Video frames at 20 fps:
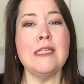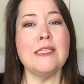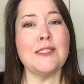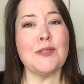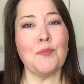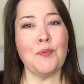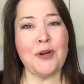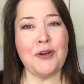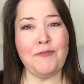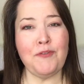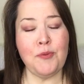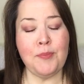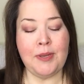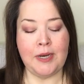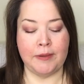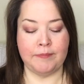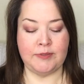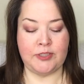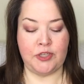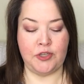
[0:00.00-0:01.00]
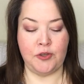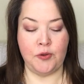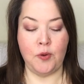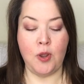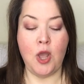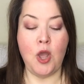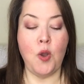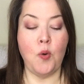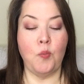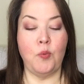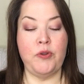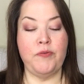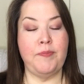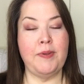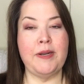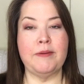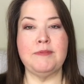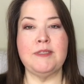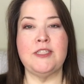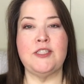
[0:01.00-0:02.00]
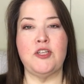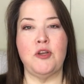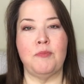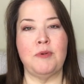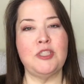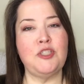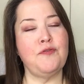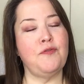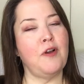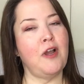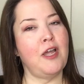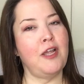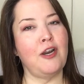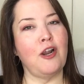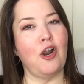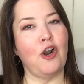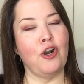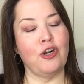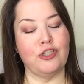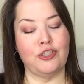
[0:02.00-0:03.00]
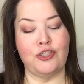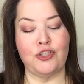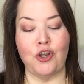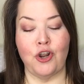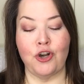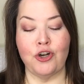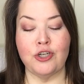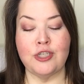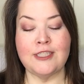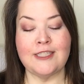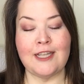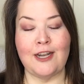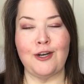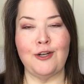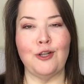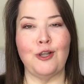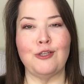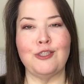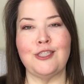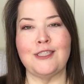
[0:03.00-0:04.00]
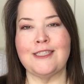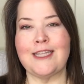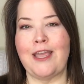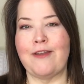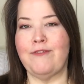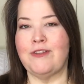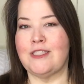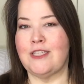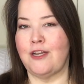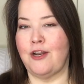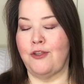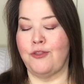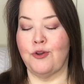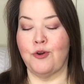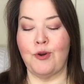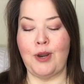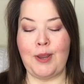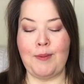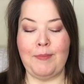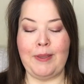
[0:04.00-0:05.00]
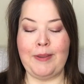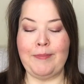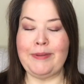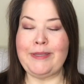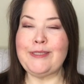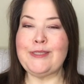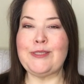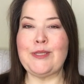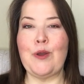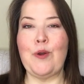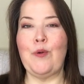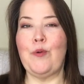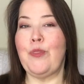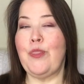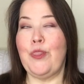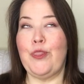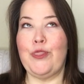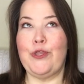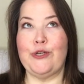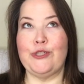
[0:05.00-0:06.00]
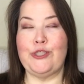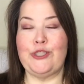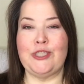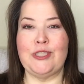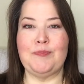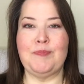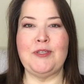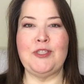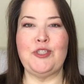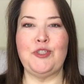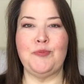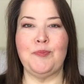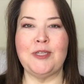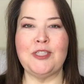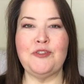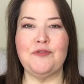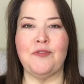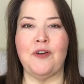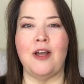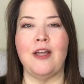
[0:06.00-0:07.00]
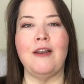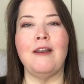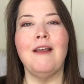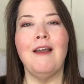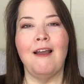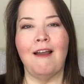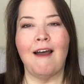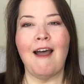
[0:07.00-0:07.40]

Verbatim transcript: So what have you been up to? We've been up to so much fun. Our daughter and son-in-law just gave us another grandbaby, so there's just been too much fun.